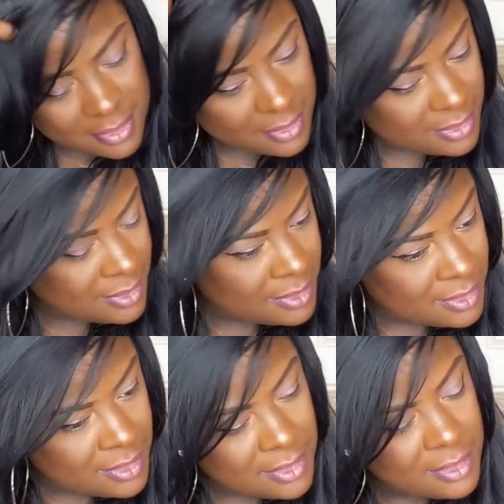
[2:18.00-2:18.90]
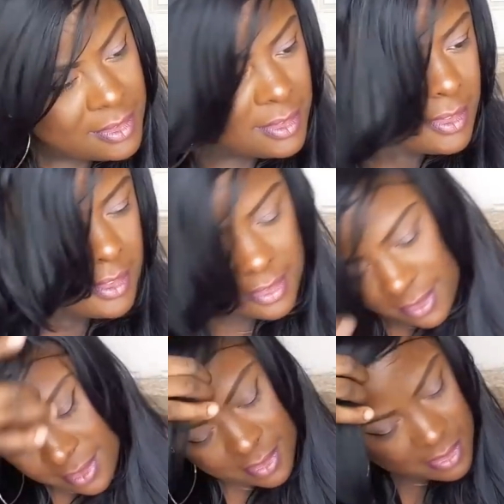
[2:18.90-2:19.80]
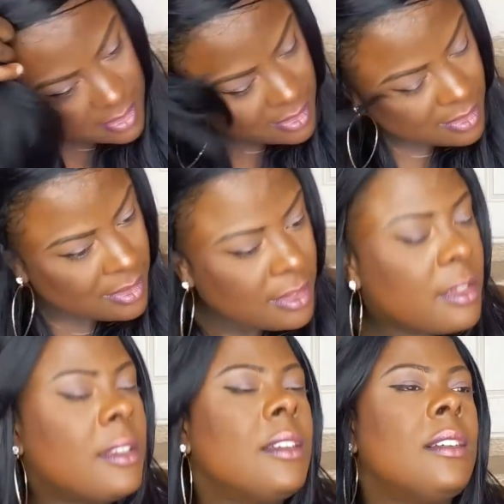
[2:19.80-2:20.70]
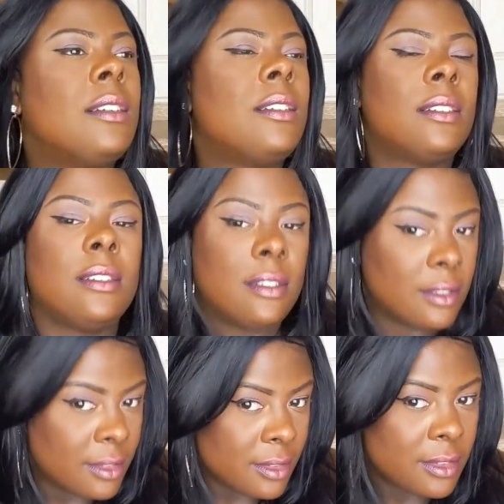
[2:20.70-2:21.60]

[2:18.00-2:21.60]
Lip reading: (no one is talking)